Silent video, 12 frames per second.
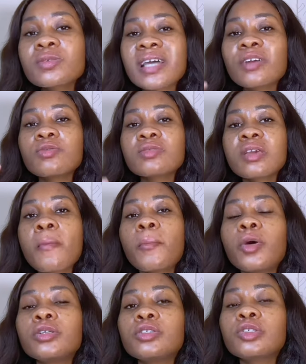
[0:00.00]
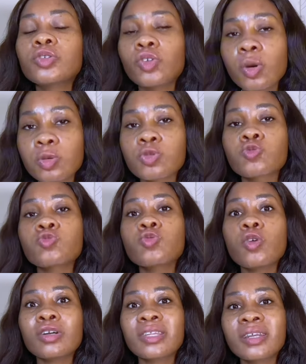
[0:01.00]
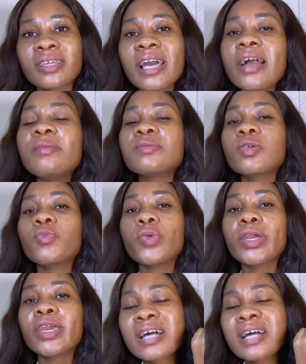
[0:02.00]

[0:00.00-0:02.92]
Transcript: start using body scrubs 2 or 3 times a week,